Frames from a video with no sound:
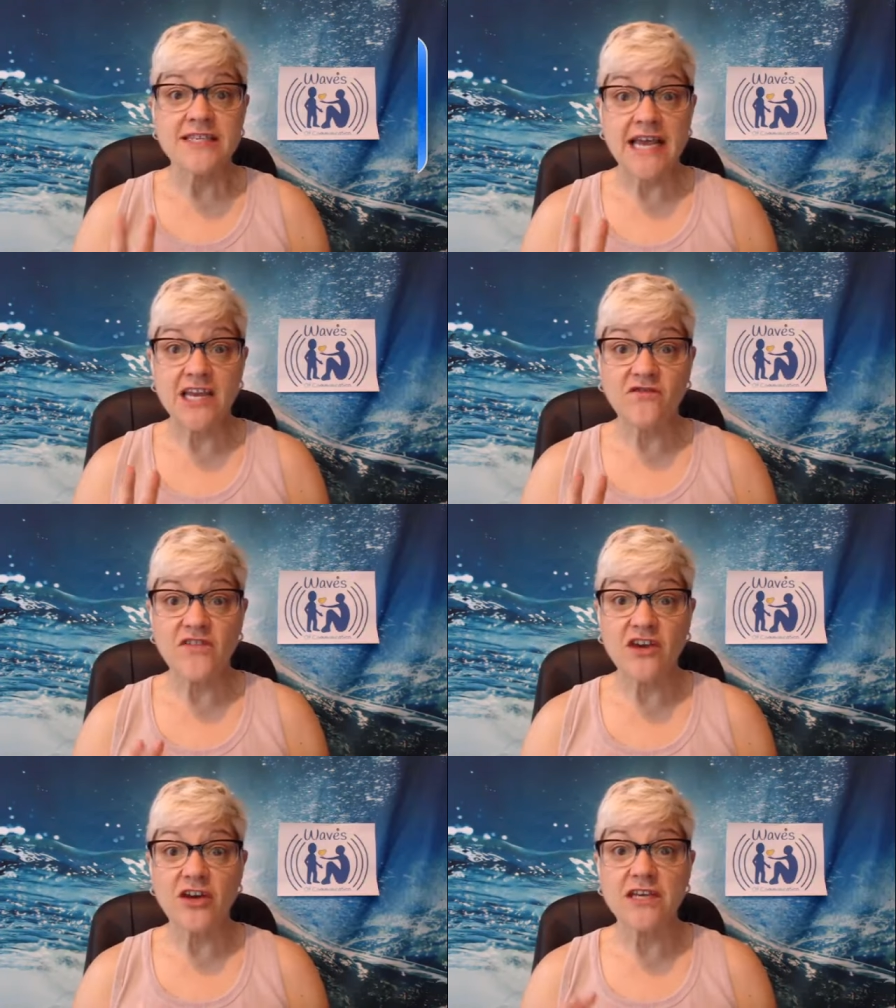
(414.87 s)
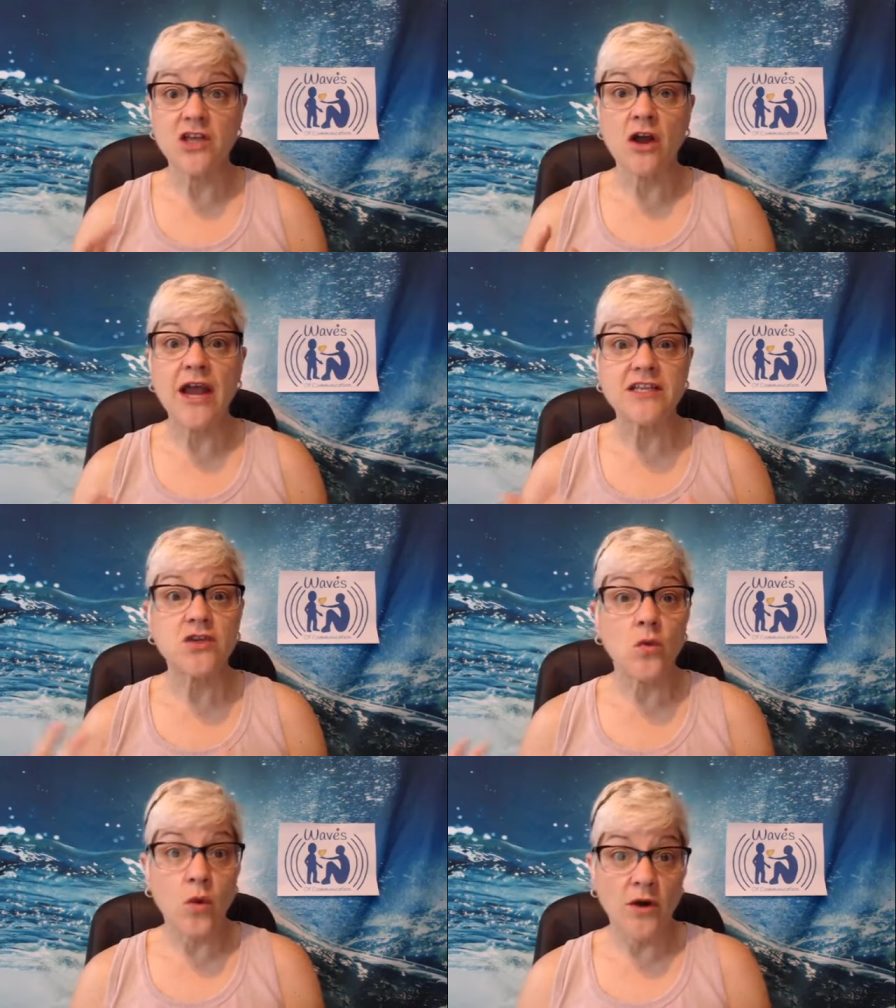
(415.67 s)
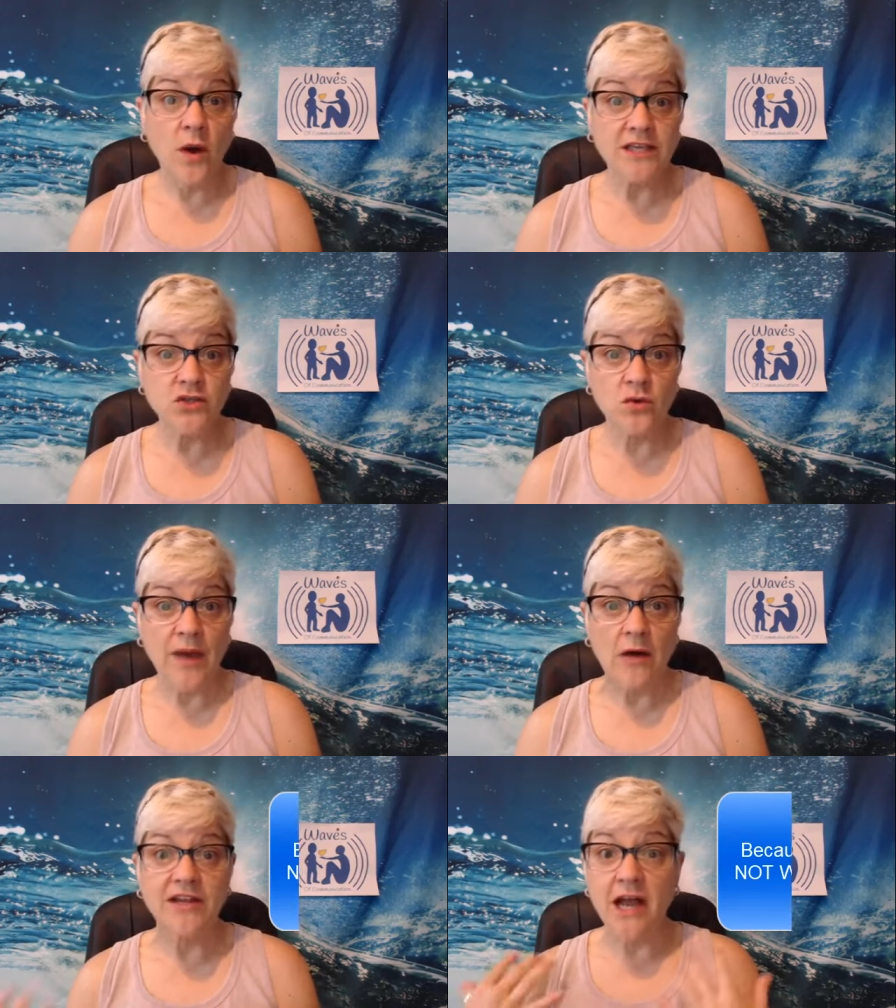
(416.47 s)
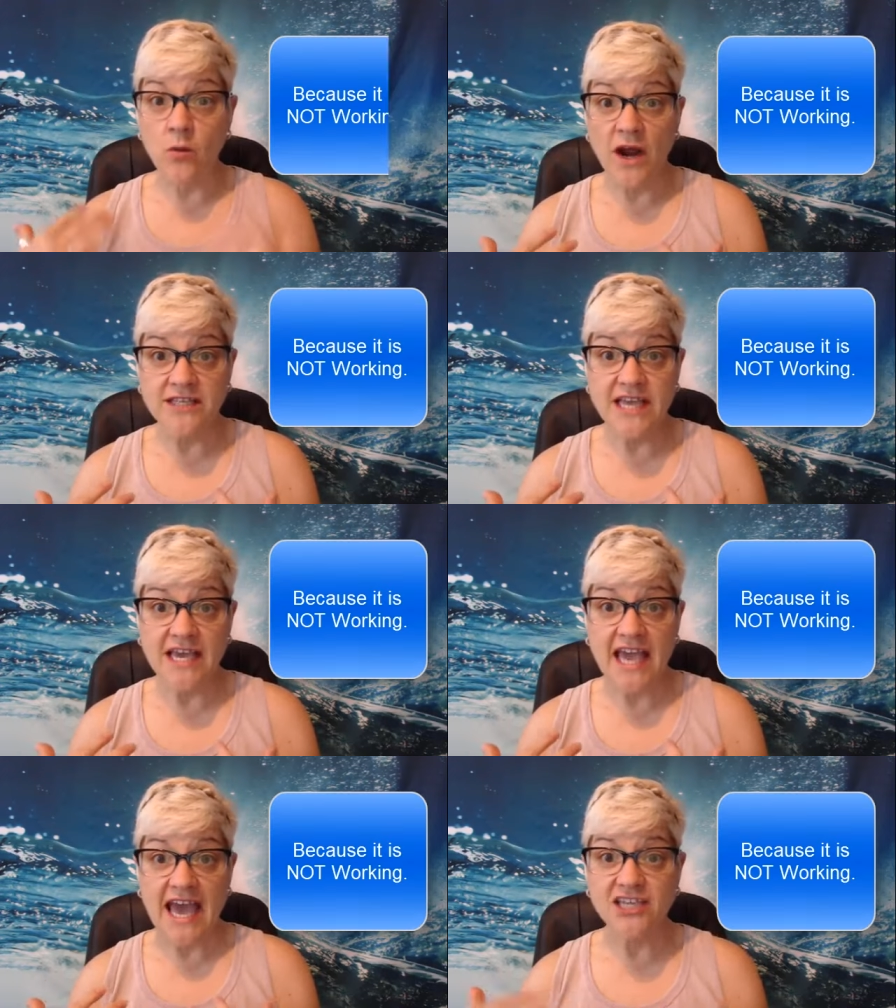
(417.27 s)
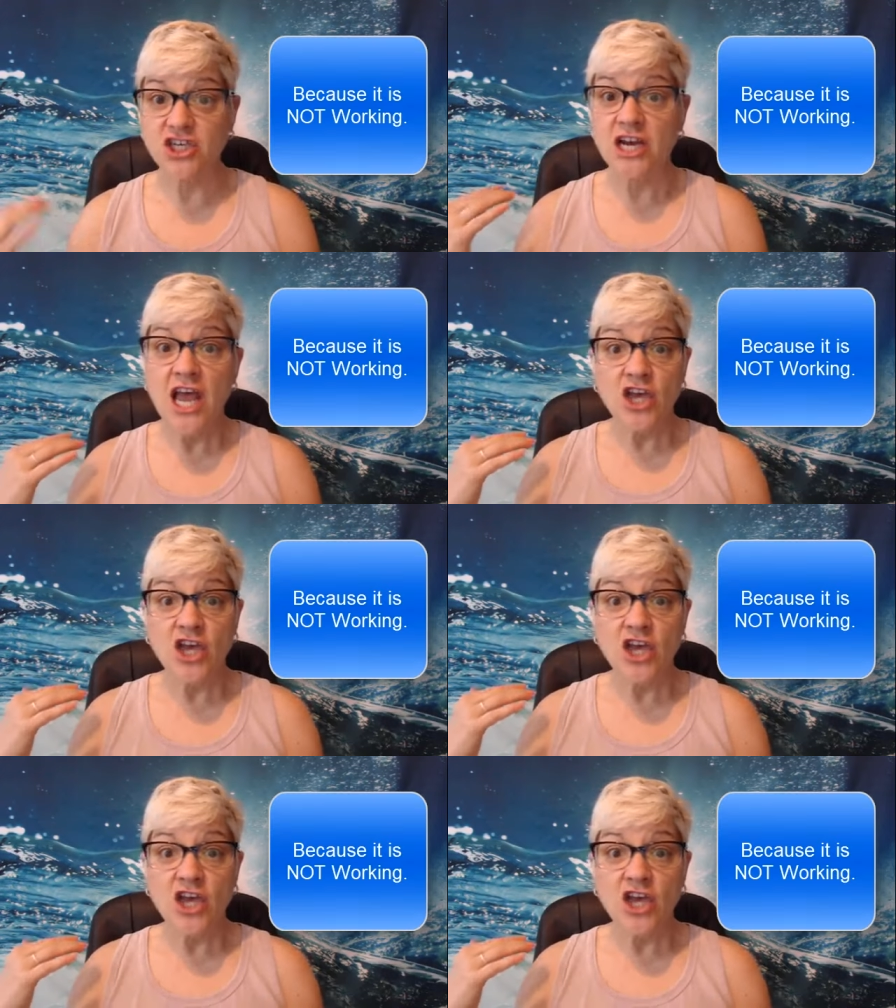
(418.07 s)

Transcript: Second fear is all right, so what do I do about it? I want to take action.